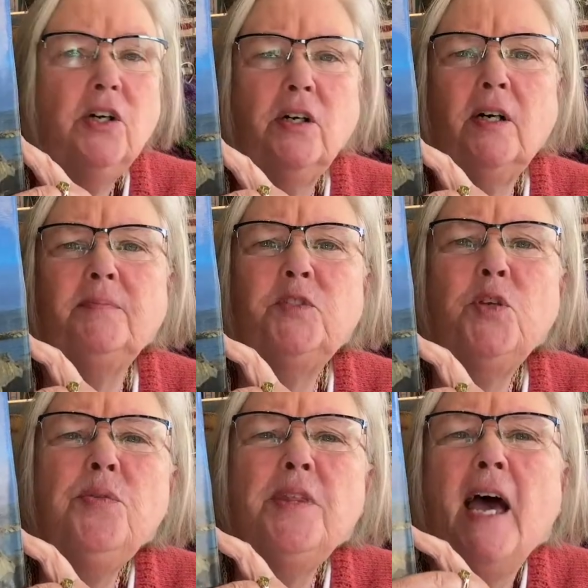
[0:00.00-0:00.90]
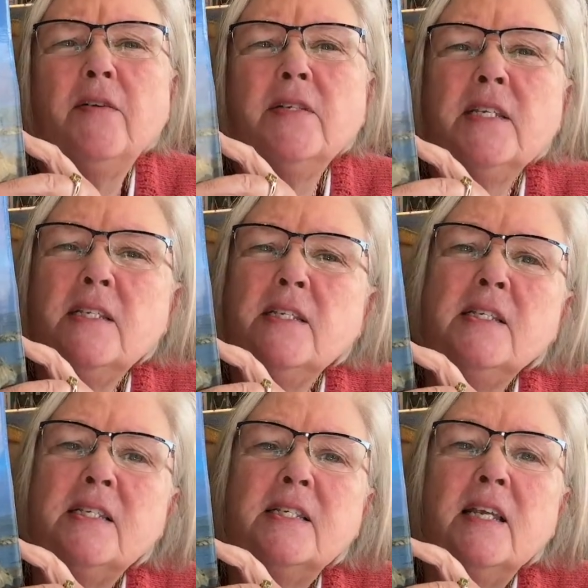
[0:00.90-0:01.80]

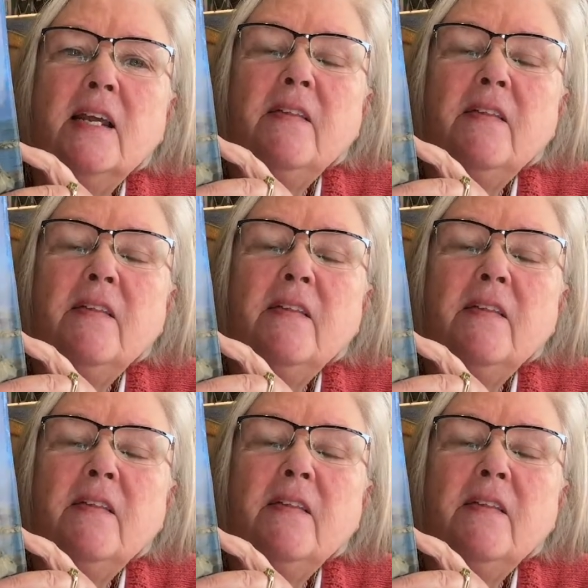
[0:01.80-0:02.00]
2000s,